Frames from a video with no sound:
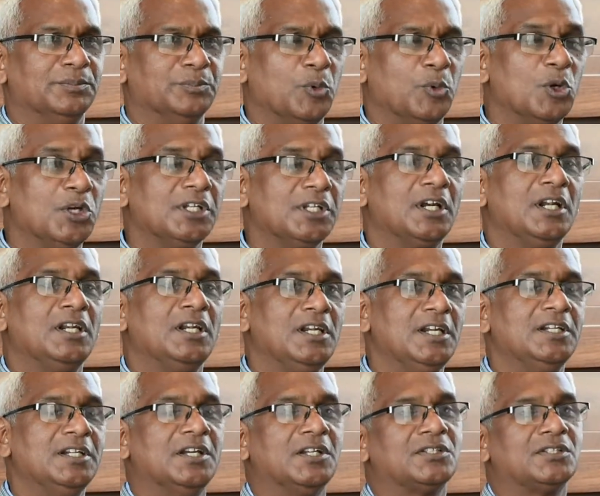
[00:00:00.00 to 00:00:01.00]
political
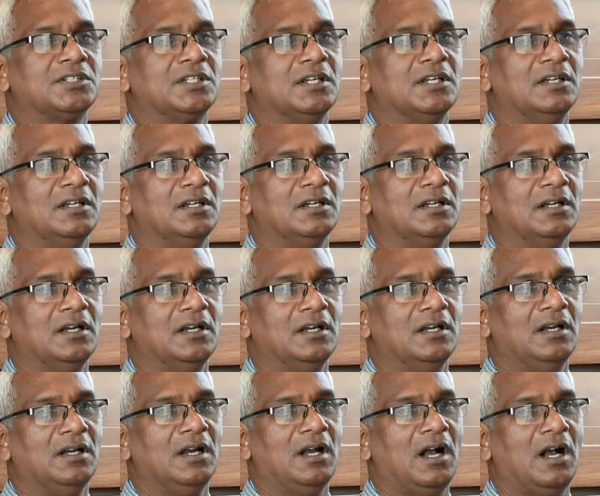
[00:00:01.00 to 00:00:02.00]
leaders,
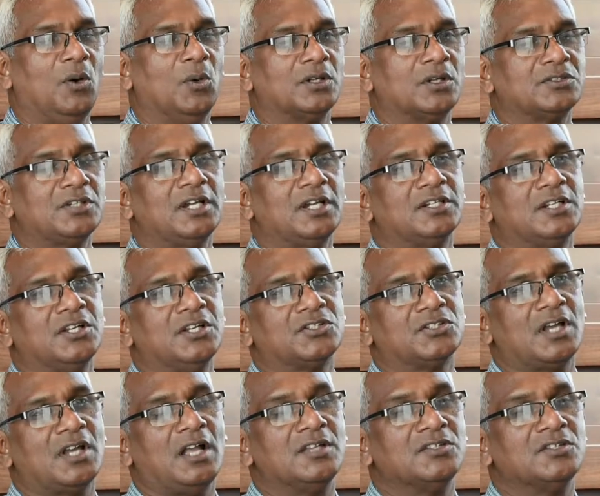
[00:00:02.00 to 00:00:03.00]
our
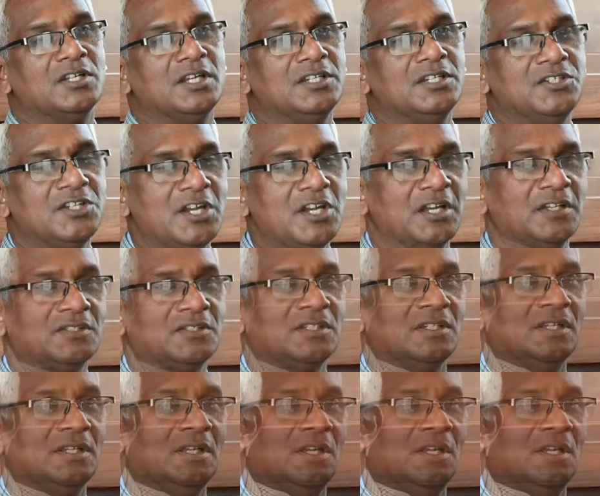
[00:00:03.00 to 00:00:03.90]
scientists and engineers,